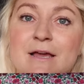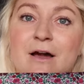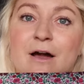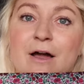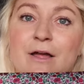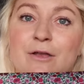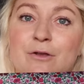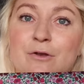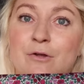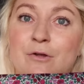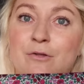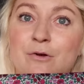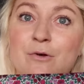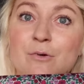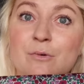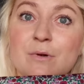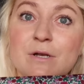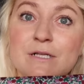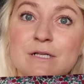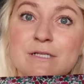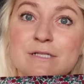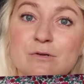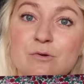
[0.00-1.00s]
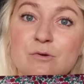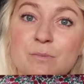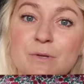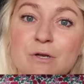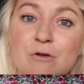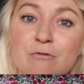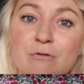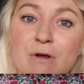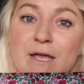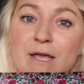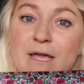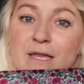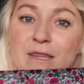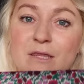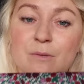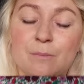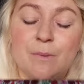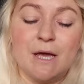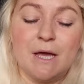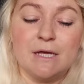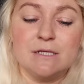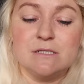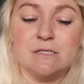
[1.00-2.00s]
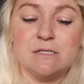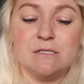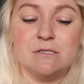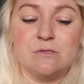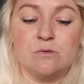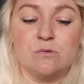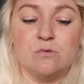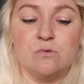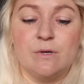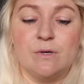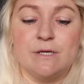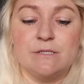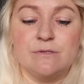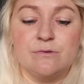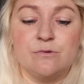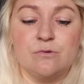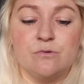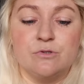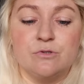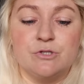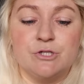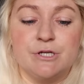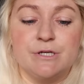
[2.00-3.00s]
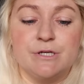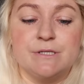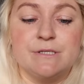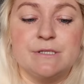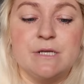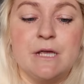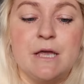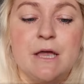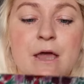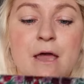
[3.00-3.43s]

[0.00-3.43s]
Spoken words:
I know the quality will be great and the patterns are always gorgeous.